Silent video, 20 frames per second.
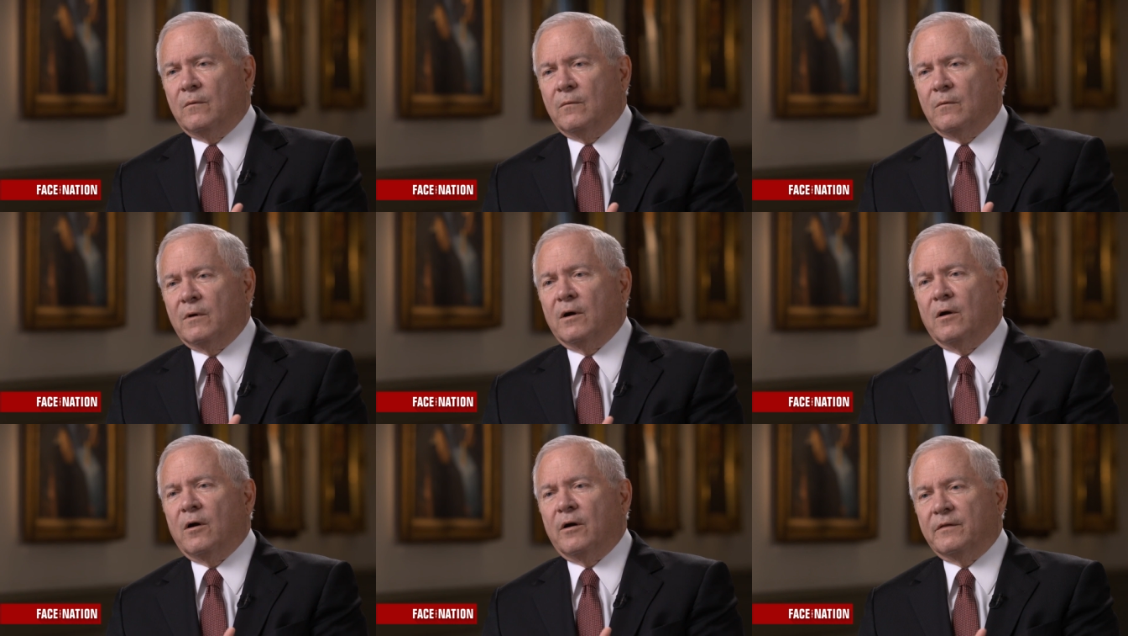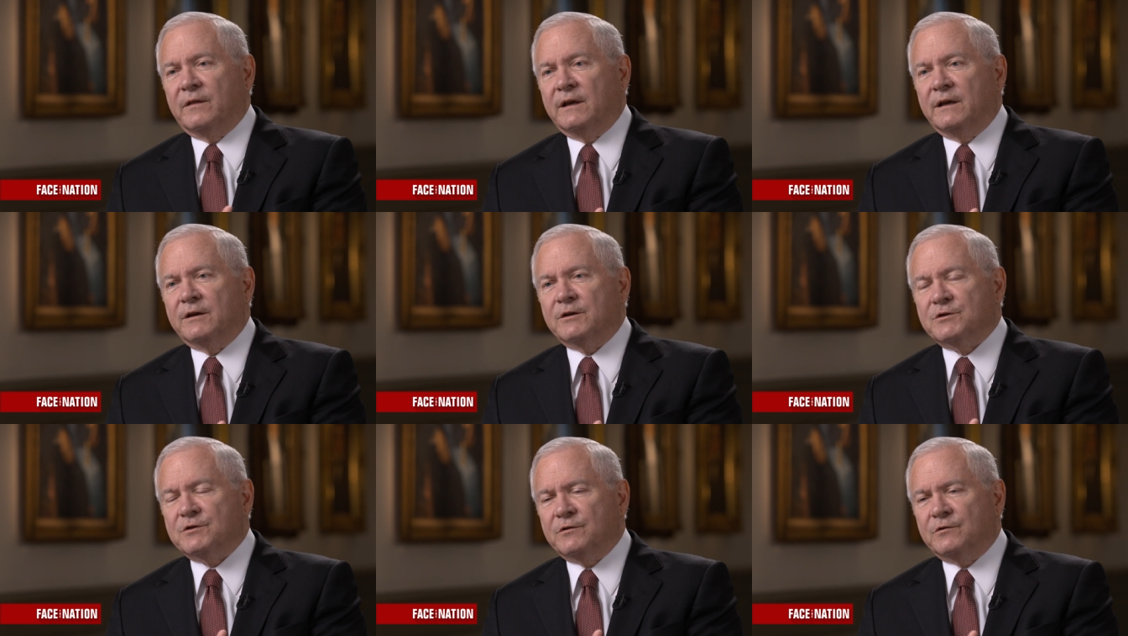where are
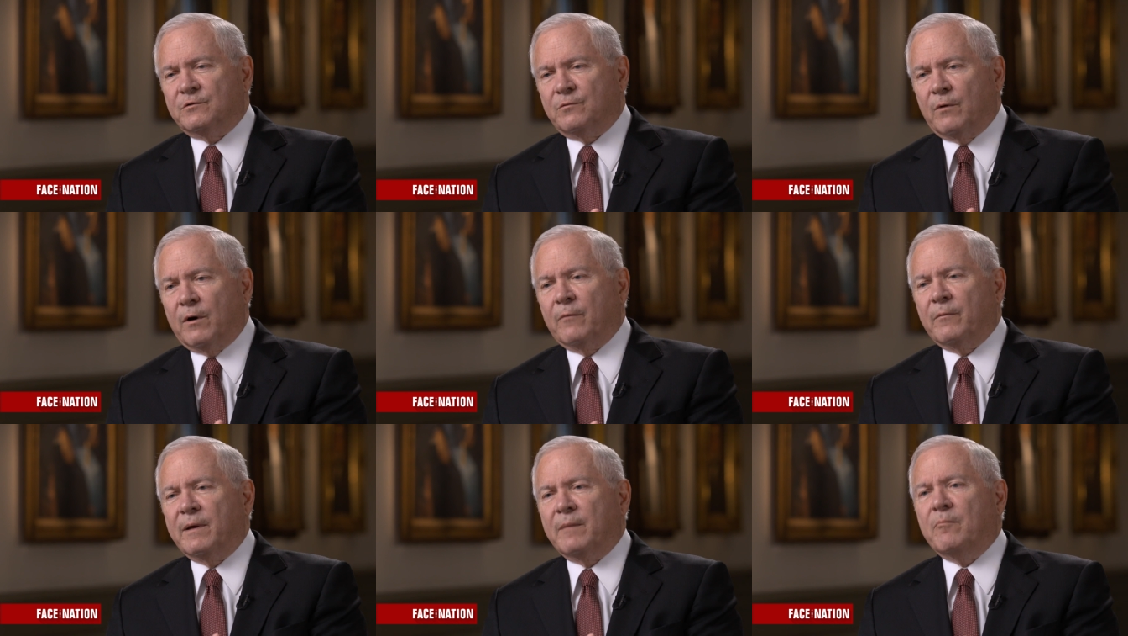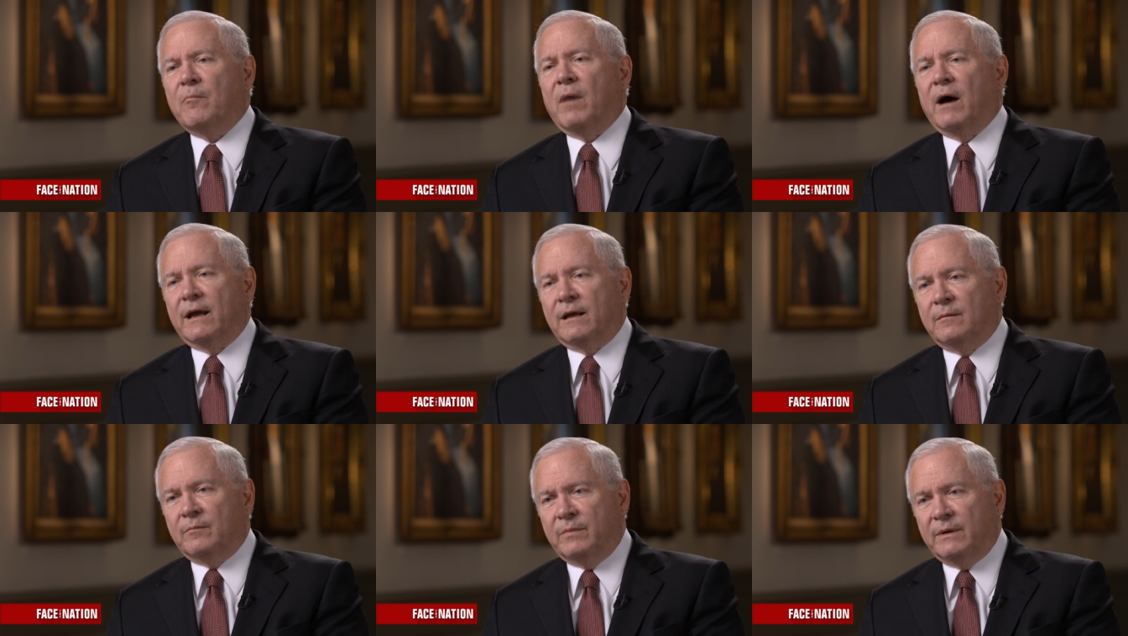the issues where we
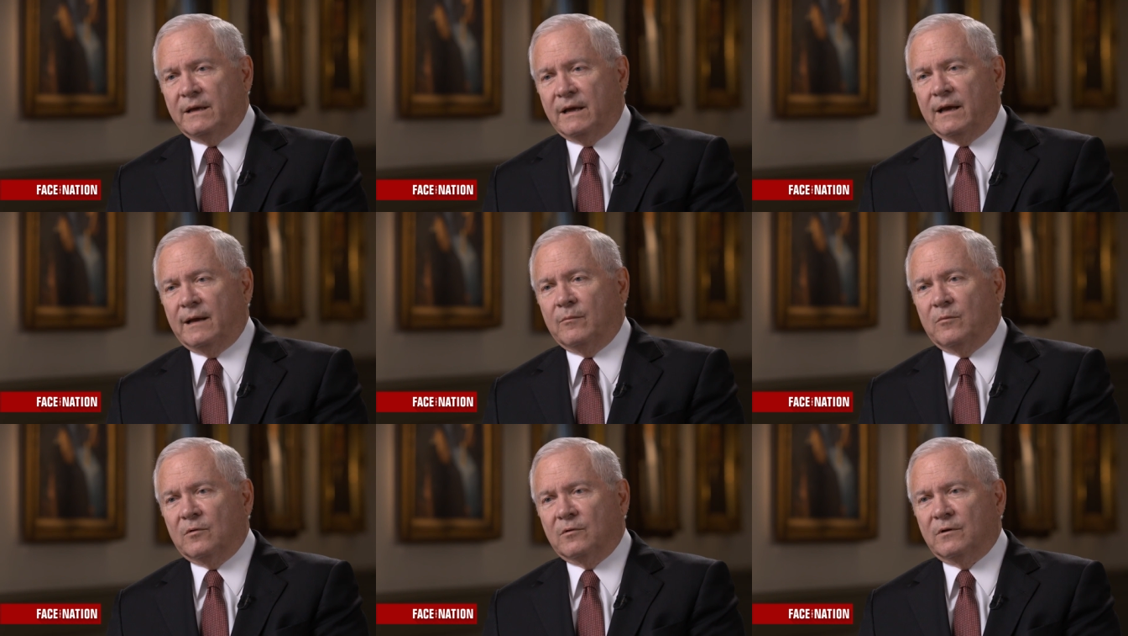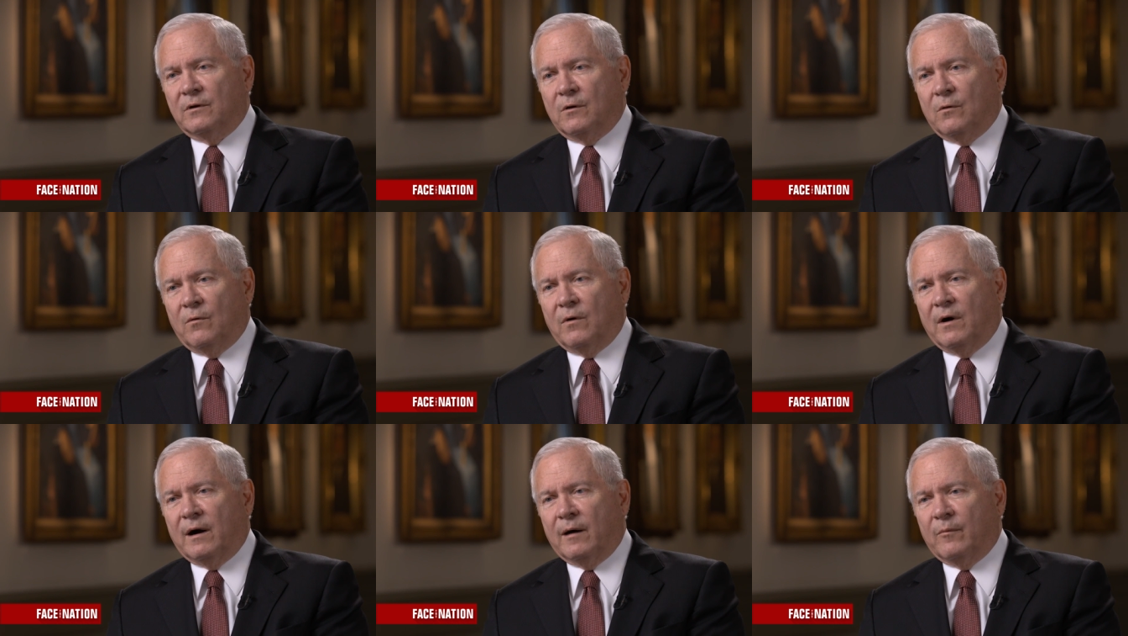might be able to
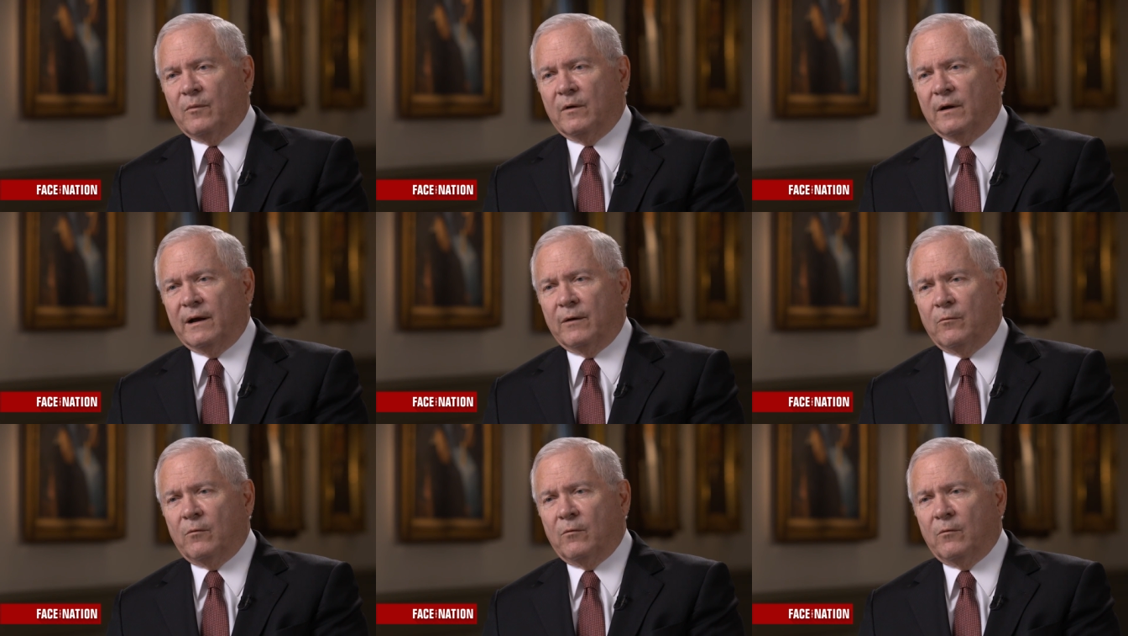cooperate?